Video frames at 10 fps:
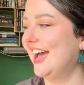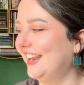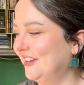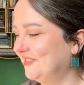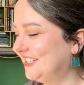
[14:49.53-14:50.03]
and
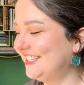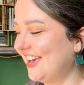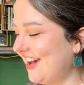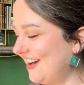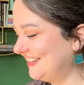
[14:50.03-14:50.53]
I'm
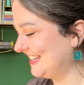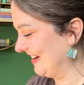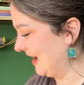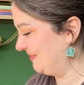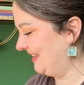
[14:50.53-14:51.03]
so, so
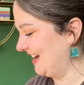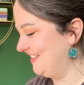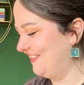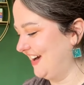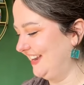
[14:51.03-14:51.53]
happy that I
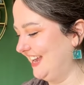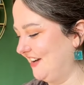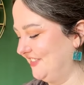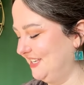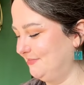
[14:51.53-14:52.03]
finally
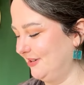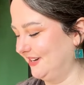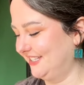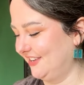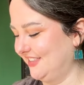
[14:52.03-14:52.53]
have these
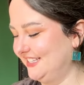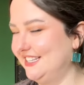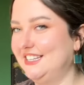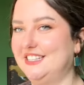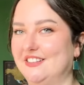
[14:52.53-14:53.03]
books. So this
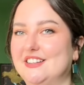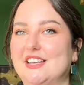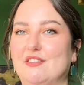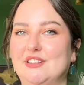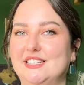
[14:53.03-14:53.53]
is a series
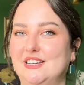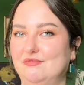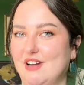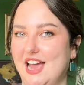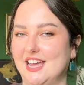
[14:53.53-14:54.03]
that I recently
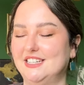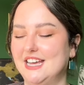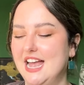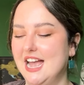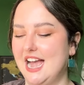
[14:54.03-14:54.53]
read,
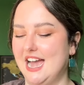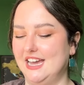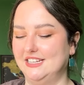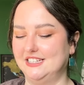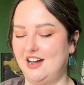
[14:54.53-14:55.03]

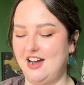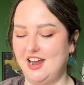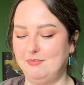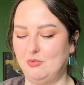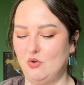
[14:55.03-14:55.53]
and
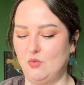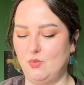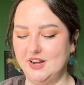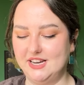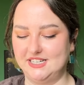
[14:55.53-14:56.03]
I bought
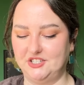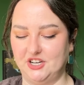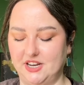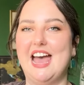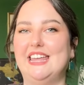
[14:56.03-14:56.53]
one
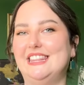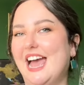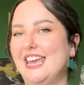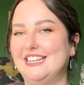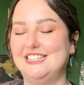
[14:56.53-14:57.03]
edition, and
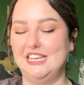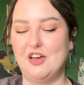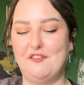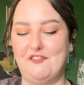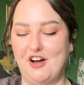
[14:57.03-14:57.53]
that is the
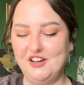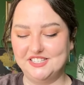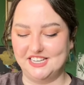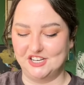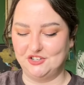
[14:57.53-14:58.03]

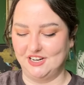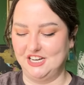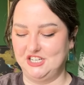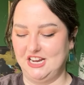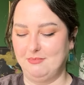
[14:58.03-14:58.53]
Farseer
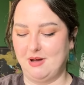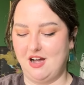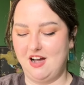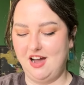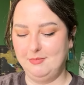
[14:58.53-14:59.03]
trilogy.
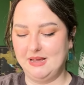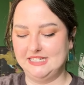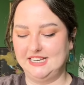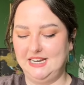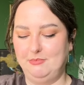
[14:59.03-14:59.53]
But I
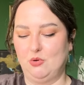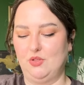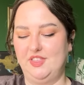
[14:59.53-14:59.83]
basically bought